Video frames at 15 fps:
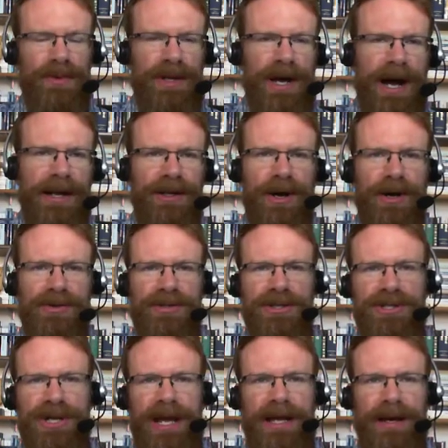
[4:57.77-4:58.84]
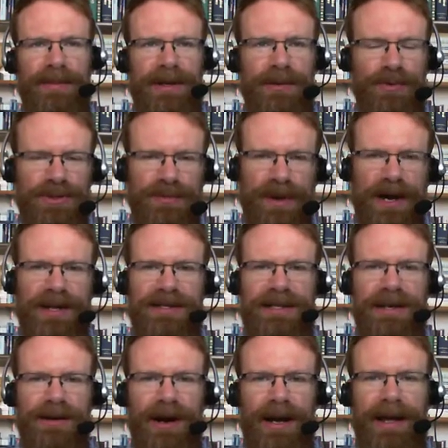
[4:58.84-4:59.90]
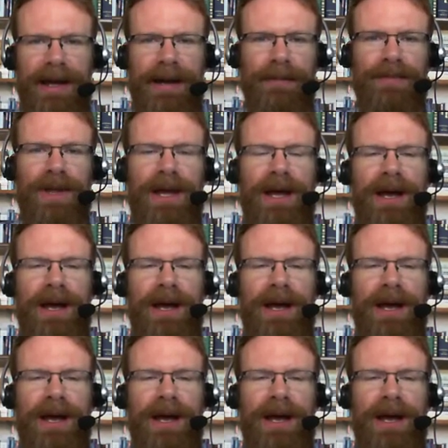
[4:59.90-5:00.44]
God calls to Jacob and he responds, Here I am.